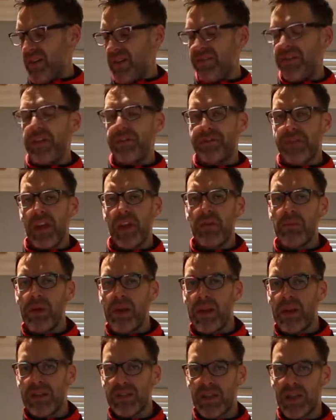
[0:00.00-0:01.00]
15
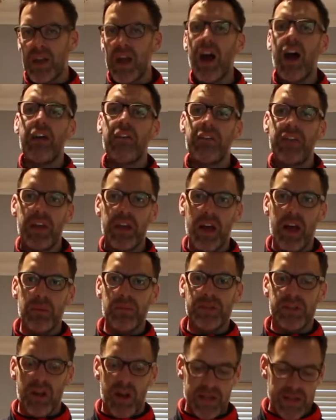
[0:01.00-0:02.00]
minutes to cut everything
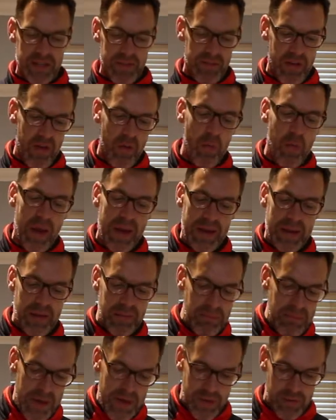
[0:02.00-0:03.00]
up, slice it out, weigh
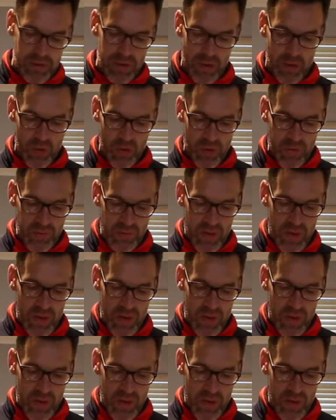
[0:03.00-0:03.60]
and measure it all.